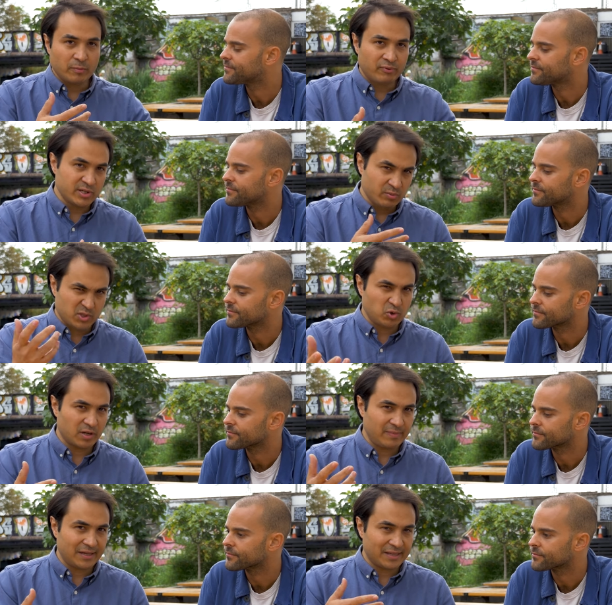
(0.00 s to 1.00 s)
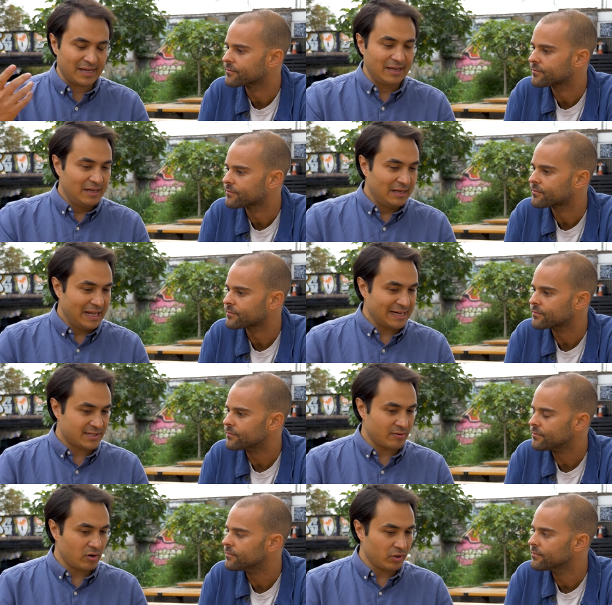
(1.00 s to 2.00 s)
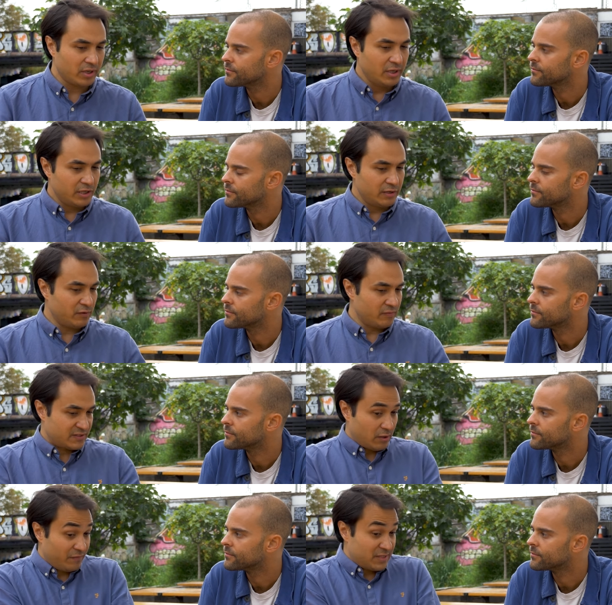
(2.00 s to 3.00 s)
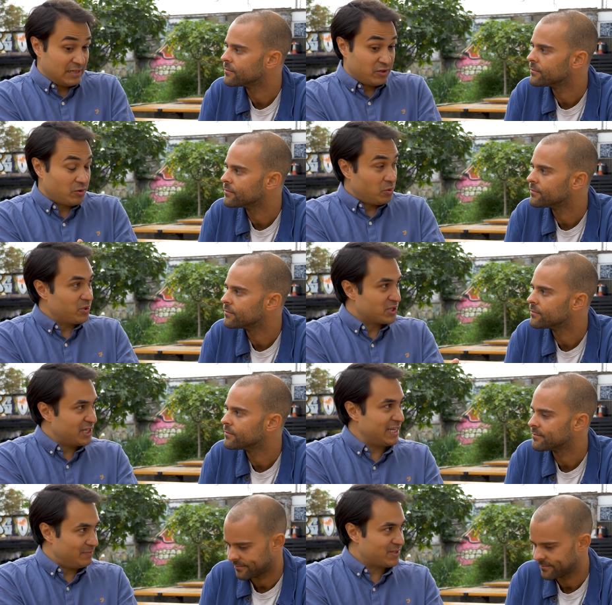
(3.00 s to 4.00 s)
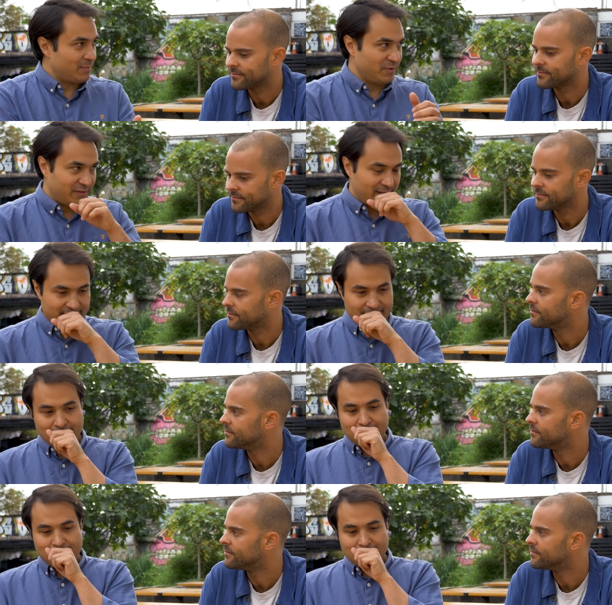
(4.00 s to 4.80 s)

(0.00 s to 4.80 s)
Speaker 1: your brews, we'll talk about that later on. You've obviously got to always keep some of this.